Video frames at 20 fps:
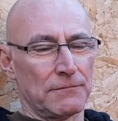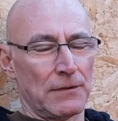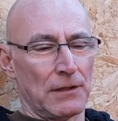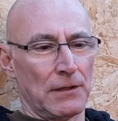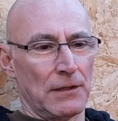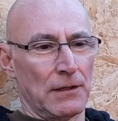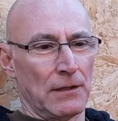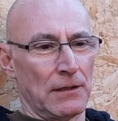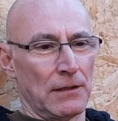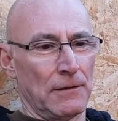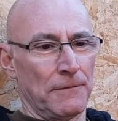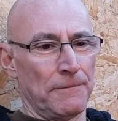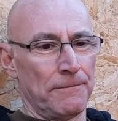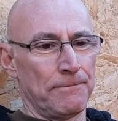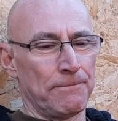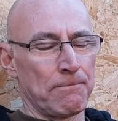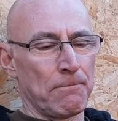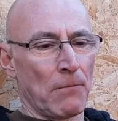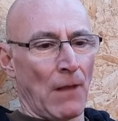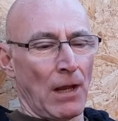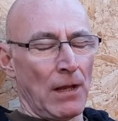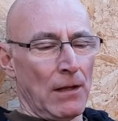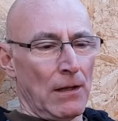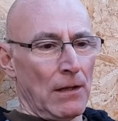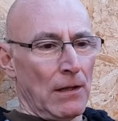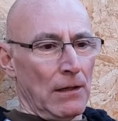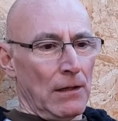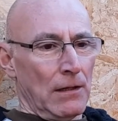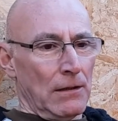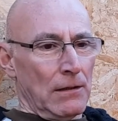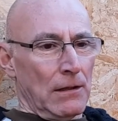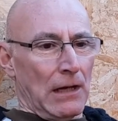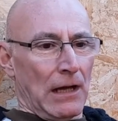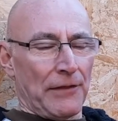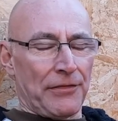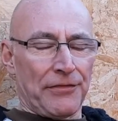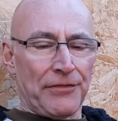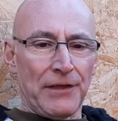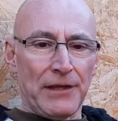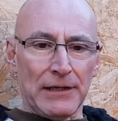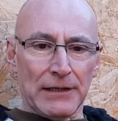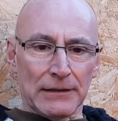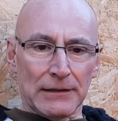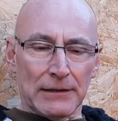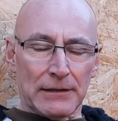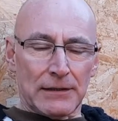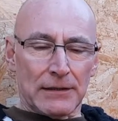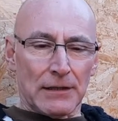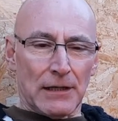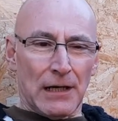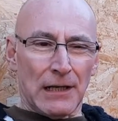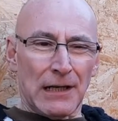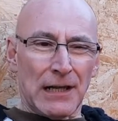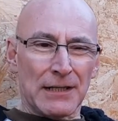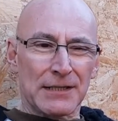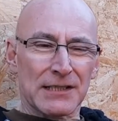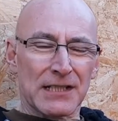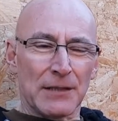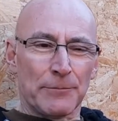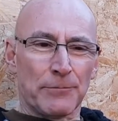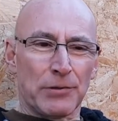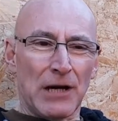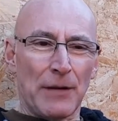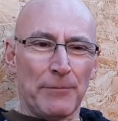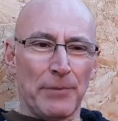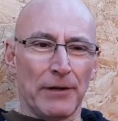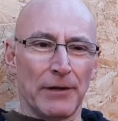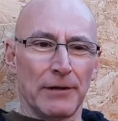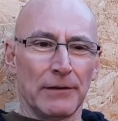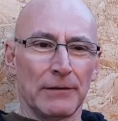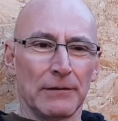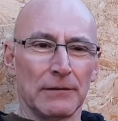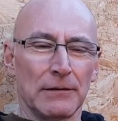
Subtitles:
I think Alaska Prepper